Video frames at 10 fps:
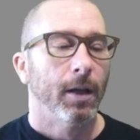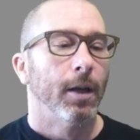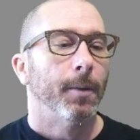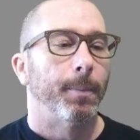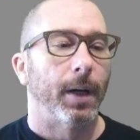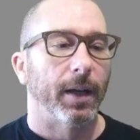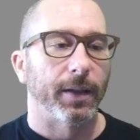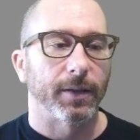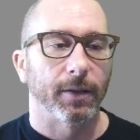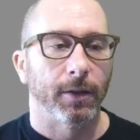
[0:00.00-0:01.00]

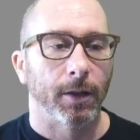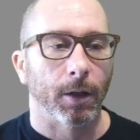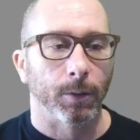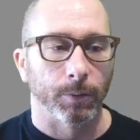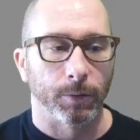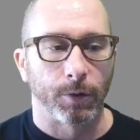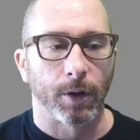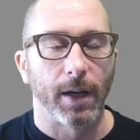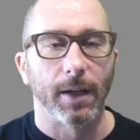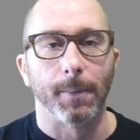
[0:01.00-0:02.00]
But,
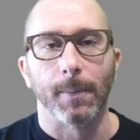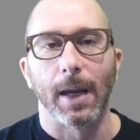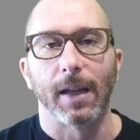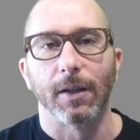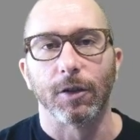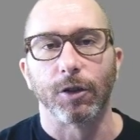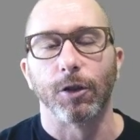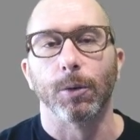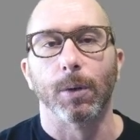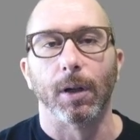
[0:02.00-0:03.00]
trying to manage
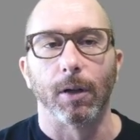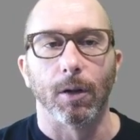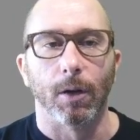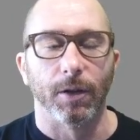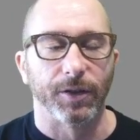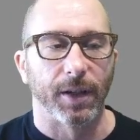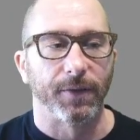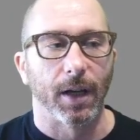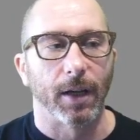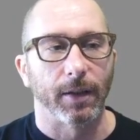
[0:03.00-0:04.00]
200 calls, I've
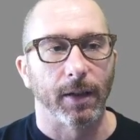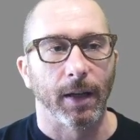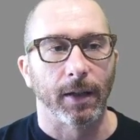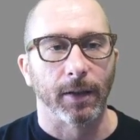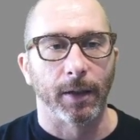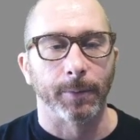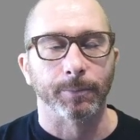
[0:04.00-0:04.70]
got a